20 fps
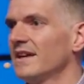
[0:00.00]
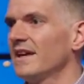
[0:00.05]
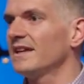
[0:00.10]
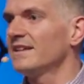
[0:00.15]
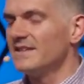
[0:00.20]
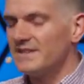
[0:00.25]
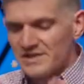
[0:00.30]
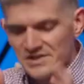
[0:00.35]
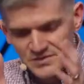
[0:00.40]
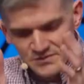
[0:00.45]

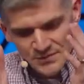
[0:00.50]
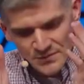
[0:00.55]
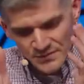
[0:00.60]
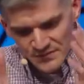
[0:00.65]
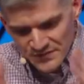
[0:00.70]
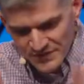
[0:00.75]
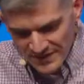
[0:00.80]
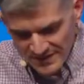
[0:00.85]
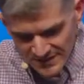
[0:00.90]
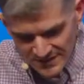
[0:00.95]
And it is
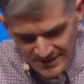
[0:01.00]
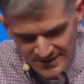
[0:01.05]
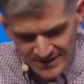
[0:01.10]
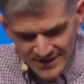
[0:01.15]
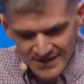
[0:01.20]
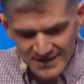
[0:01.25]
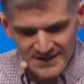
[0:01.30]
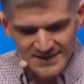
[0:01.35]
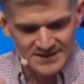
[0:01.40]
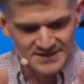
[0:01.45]

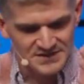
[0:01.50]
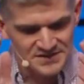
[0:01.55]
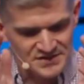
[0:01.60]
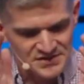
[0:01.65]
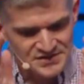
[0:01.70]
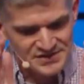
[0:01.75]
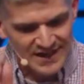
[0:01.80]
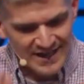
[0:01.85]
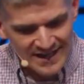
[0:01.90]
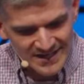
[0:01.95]
fulfilling and it is
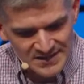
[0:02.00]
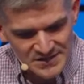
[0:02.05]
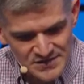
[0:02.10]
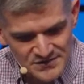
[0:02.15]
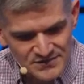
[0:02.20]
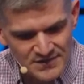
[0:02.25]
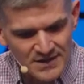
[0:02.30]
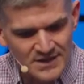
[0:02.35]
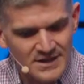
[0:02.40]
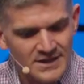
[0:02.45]

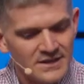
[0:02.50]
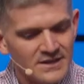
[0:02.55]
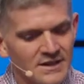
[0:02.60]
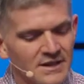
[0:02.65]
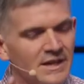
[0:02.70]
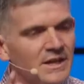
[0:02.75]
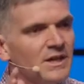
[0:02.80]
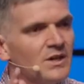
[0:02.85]
satisfying